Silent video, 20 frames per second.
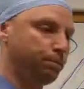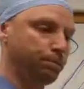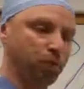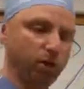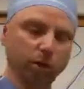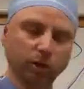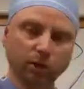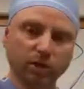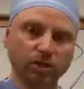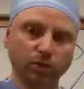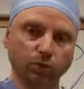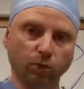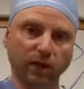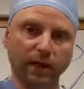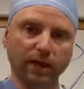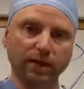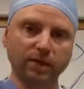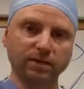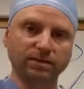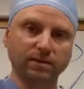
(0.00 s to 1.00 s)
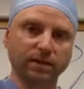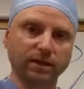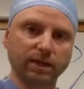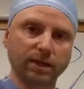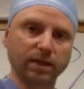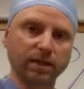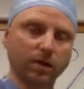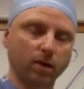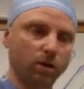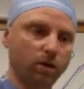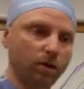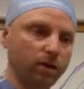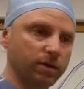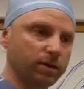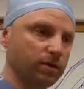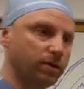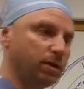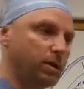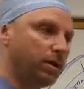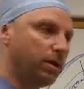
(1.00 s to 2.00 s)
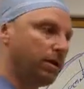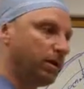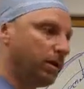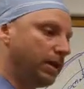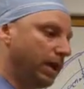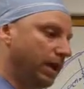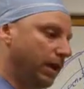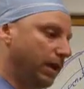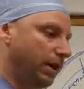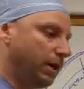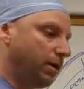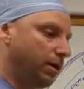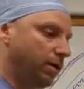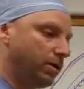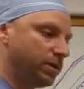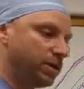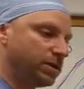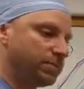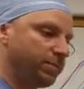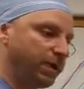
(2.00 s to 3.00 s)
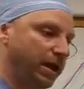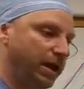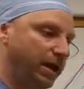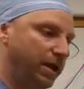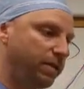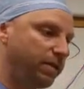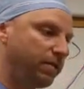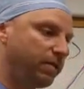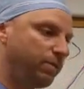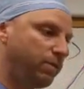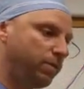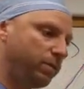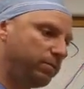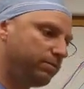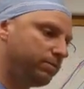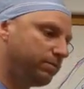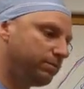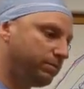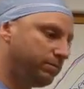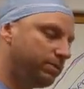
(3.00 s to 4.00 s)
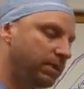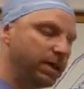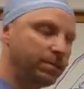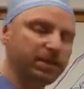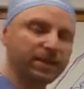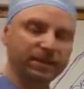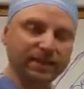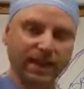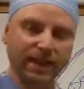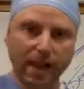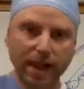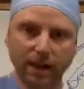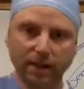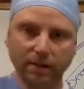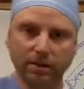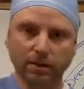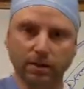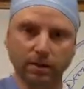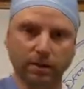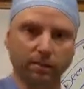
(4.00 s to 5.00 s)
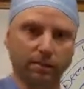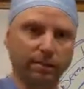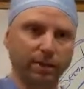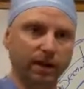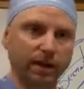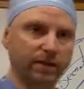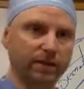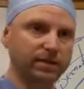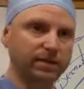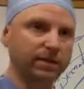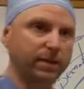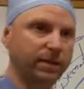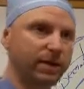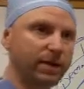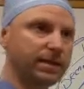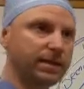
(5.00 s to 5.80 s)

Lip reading: purest way to get on this path? Well, maybe not, but